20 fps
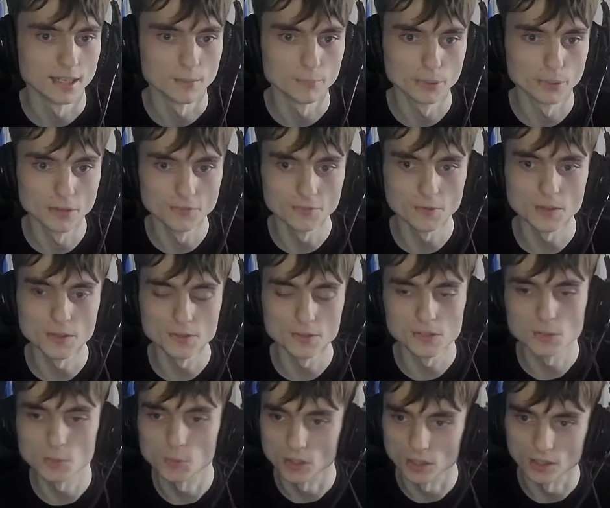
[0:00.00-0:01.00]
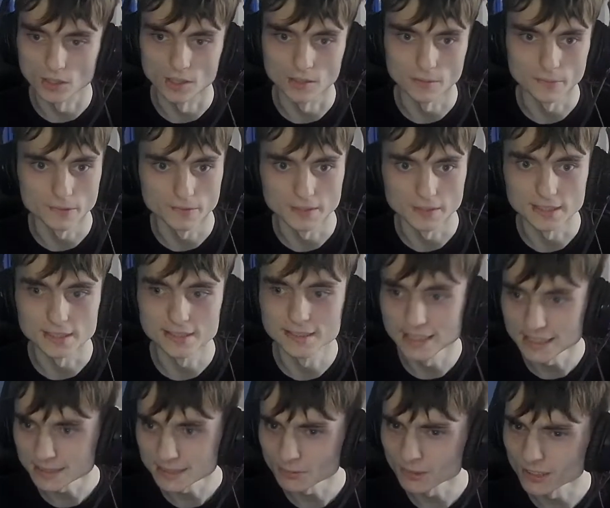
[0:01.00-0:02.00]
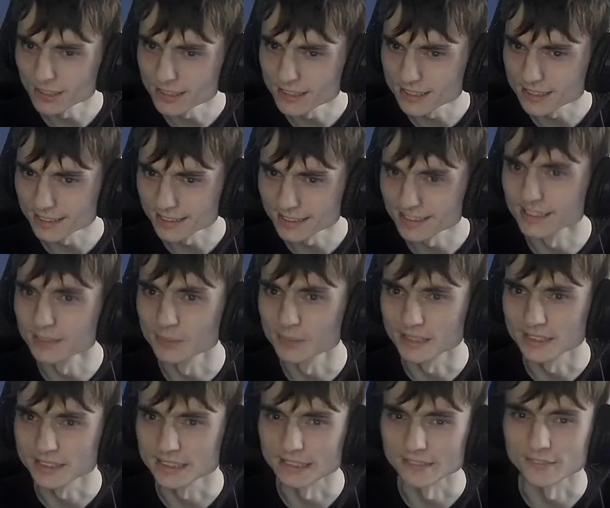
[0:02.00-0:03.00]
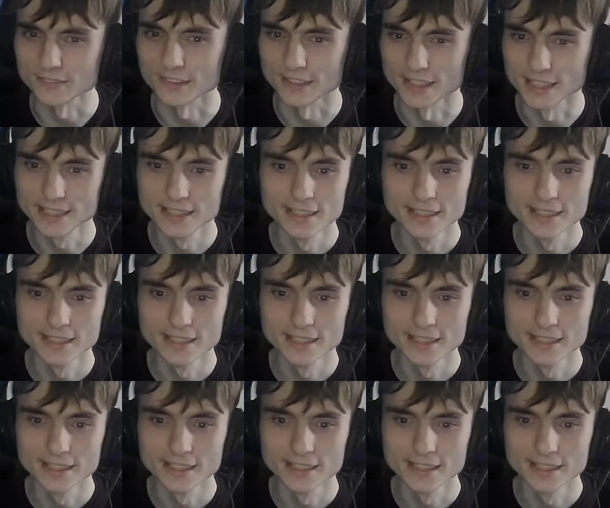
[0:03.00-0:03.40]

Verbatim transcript: Both of those were horror movies. This one is a little bit different.